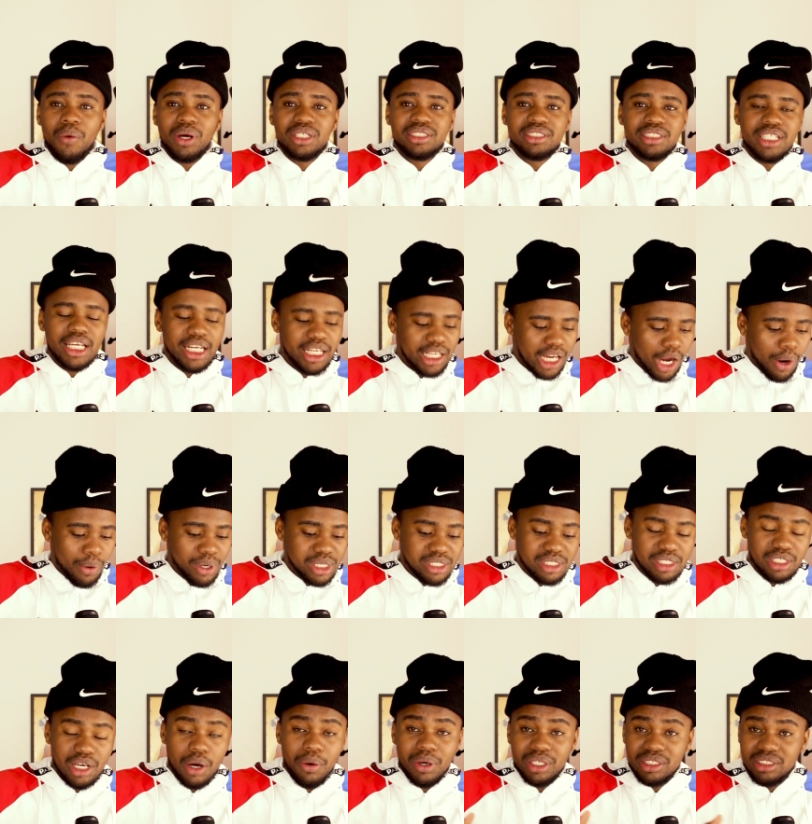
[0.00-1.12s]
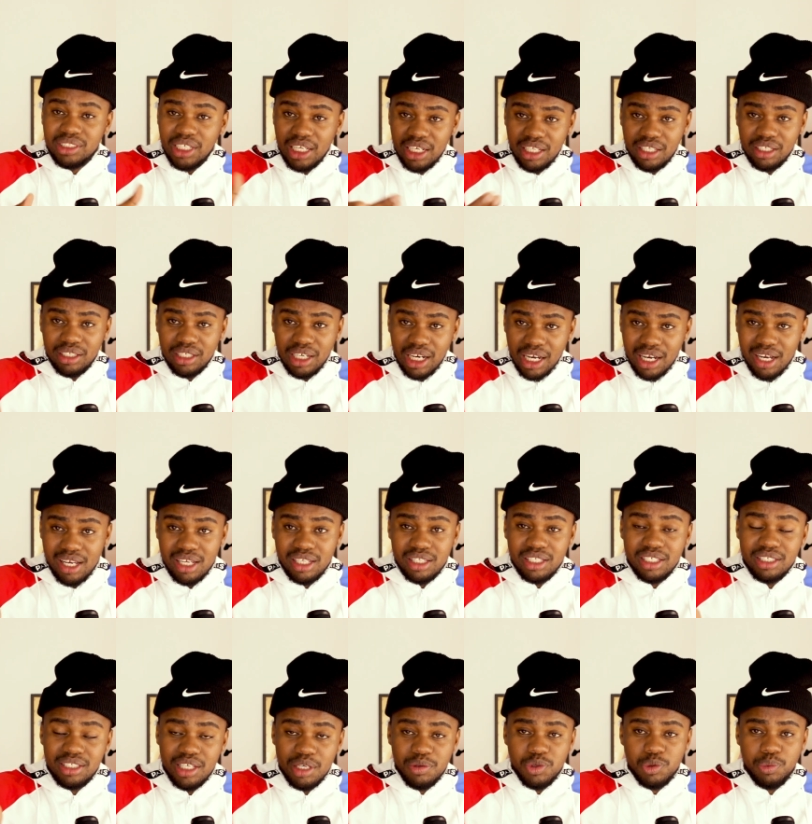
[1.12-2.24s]
was telling the
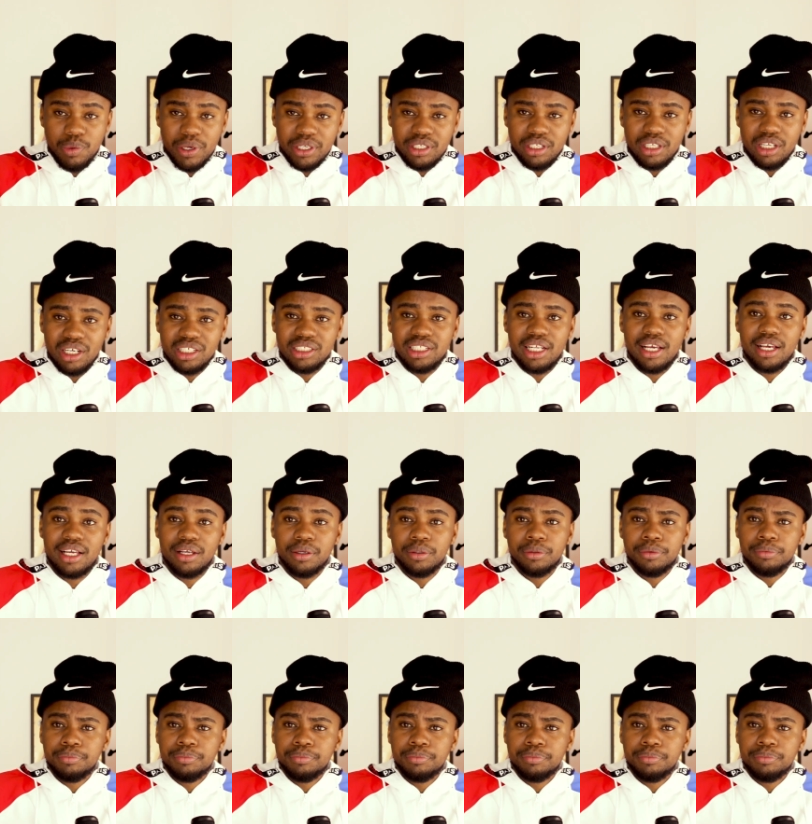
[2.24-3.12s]
same space. I was like,